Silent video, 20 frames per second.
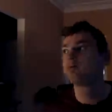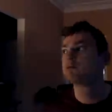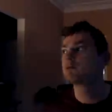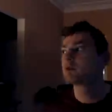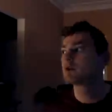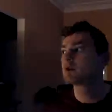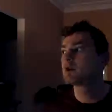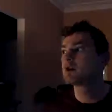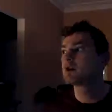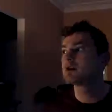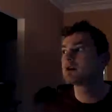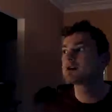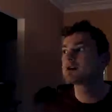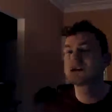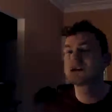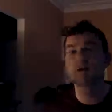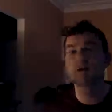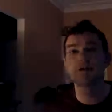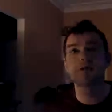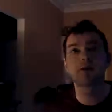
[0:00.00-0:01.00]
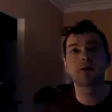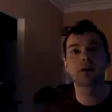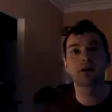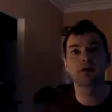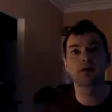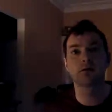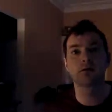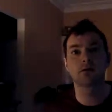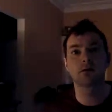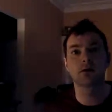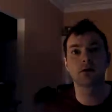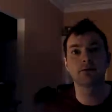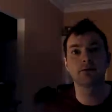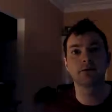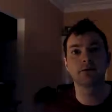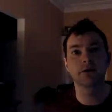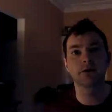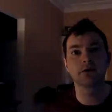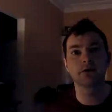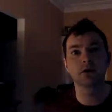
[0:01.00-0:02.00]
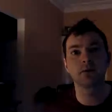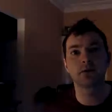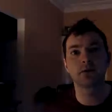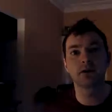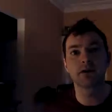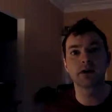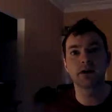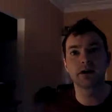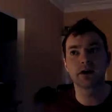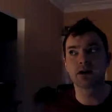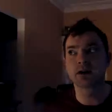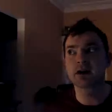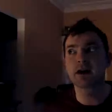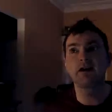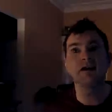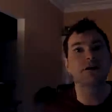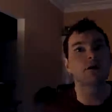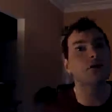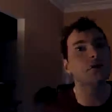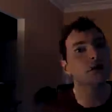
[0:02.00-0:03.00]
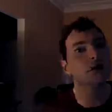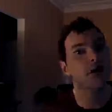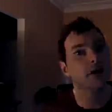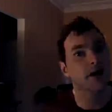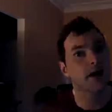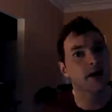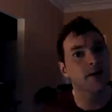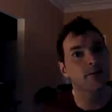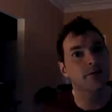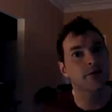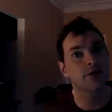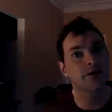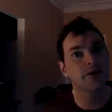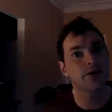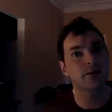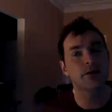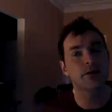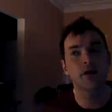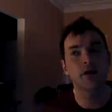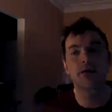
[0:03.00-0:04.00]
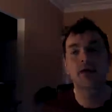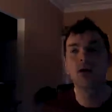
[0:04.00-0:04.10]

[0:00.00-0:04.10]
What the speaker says: in a semi-final of the Europa League against Unai Emery as well.